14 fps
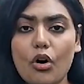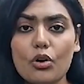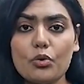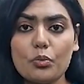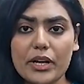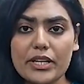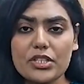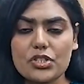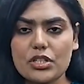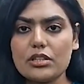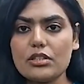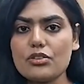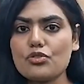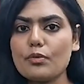On
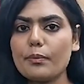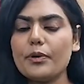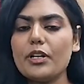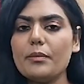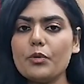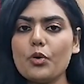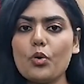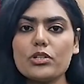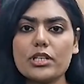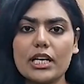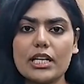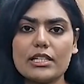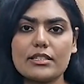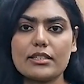Wednesday, the Supreme
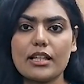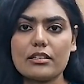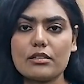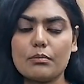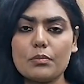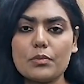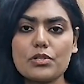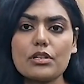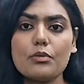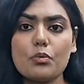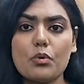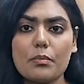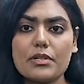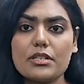Court held that a
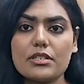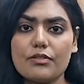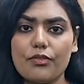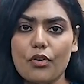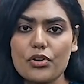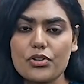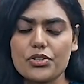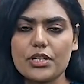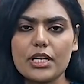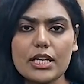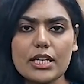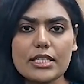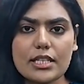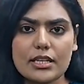Muslim woman
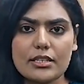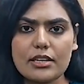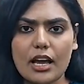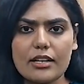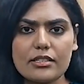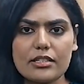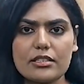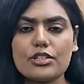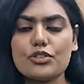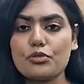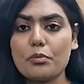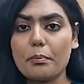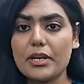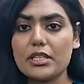divorcee is entitled
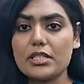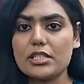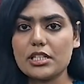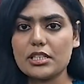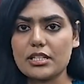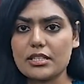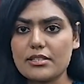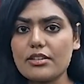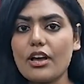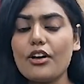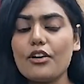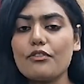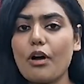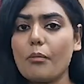to maintenance
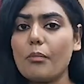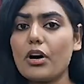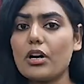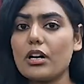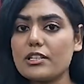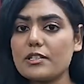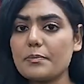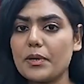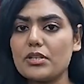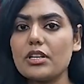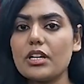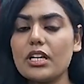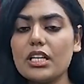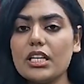from her
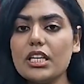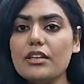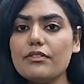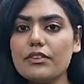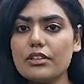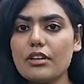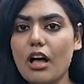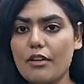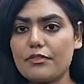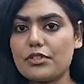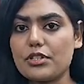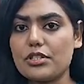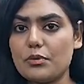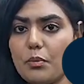husband even after